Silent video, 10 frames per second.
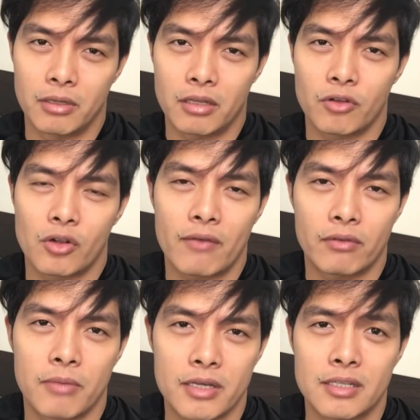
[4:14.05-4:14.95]
But if you don't have
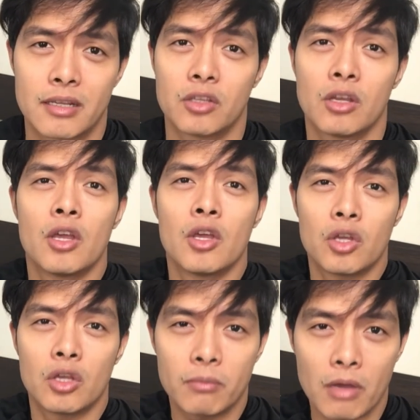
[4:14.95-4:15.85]
the budget, then
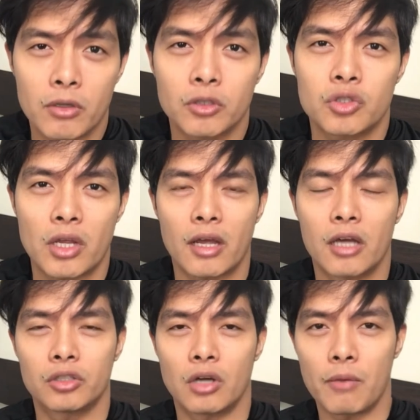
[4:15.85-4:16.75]
you may want to check
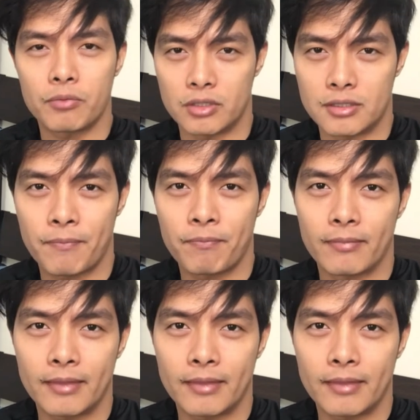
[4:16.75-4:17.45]
other options.